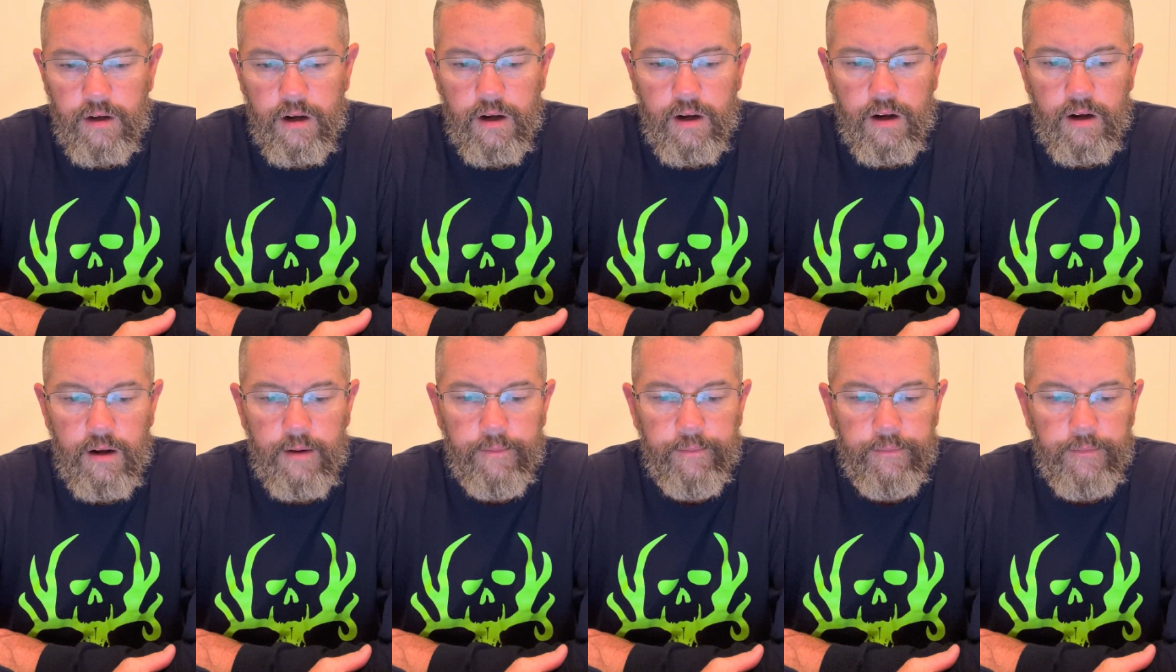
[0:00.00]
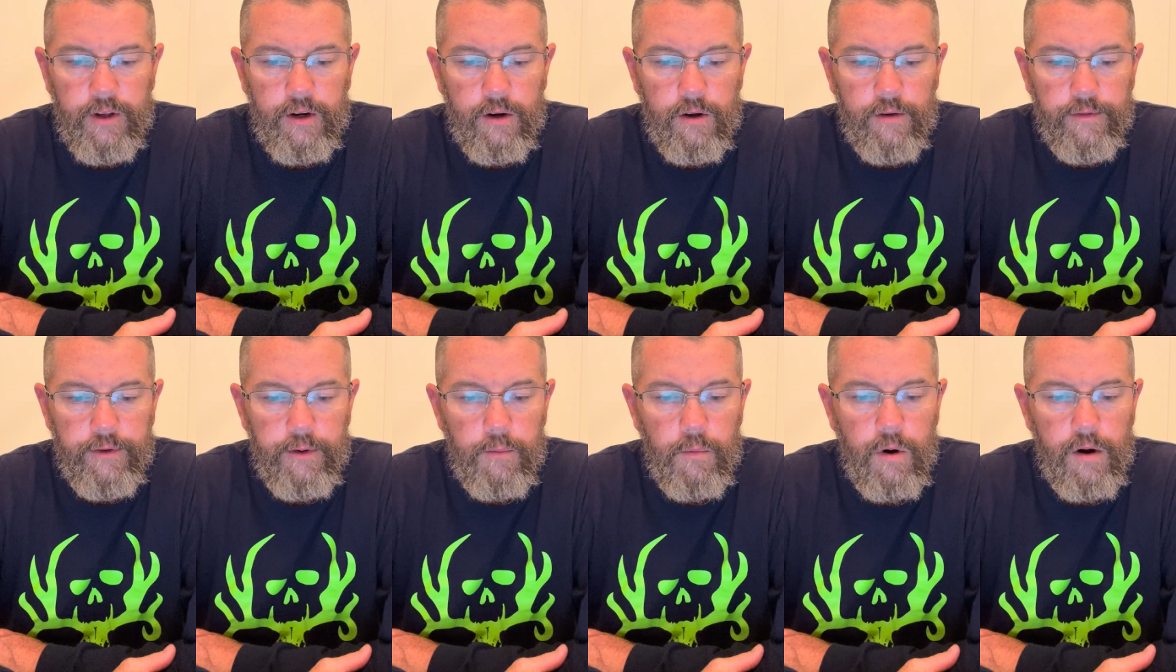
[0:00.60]
You know,
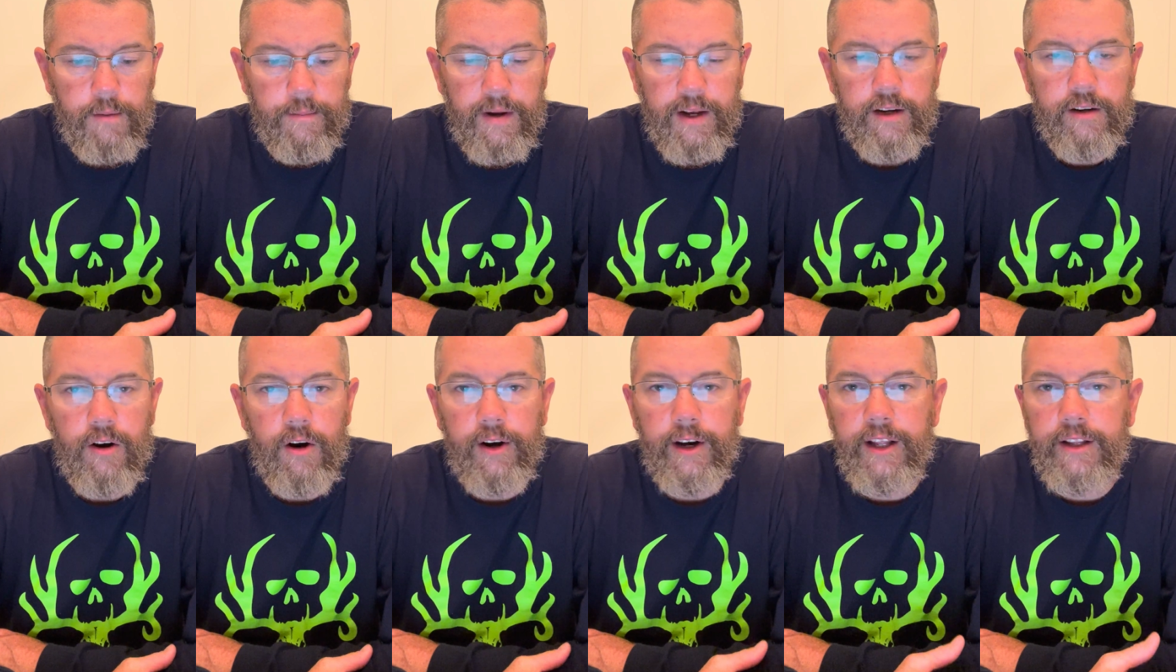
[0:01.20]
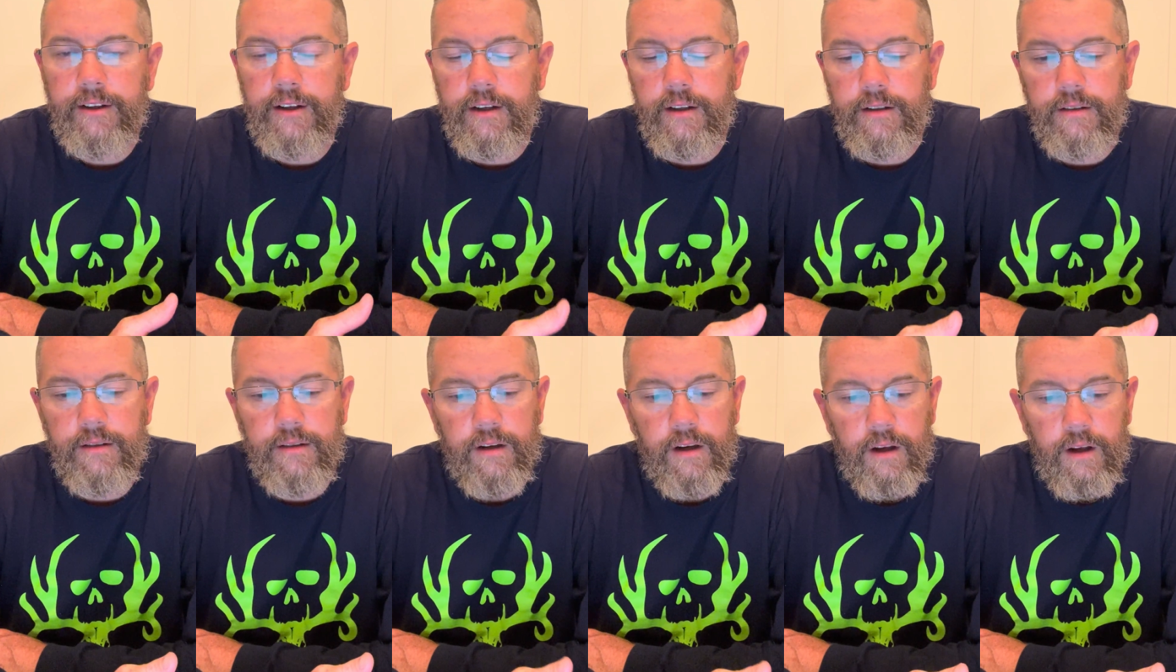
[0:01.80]
if you want to make
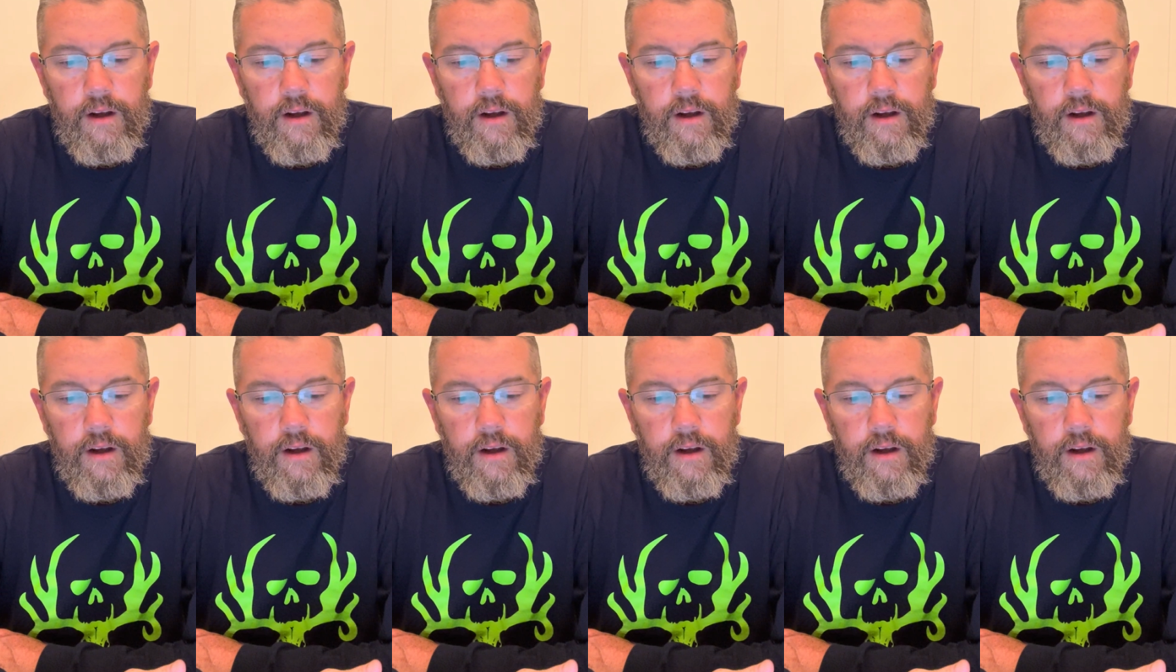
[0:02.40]
carnitas